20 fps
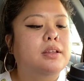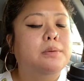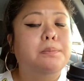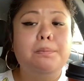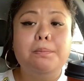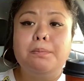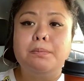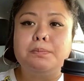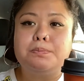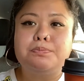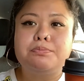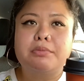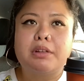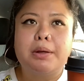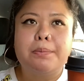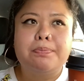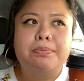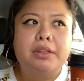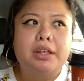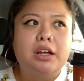Hmm.
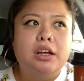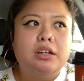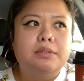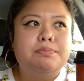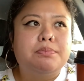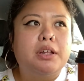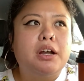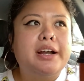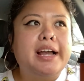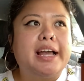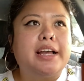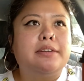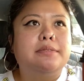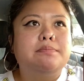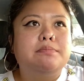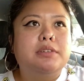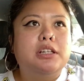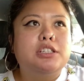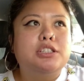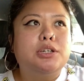Okay,
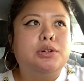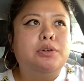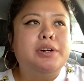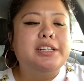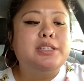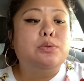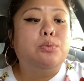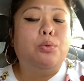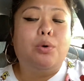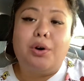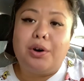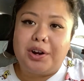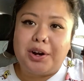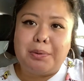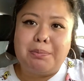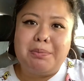so it's warm.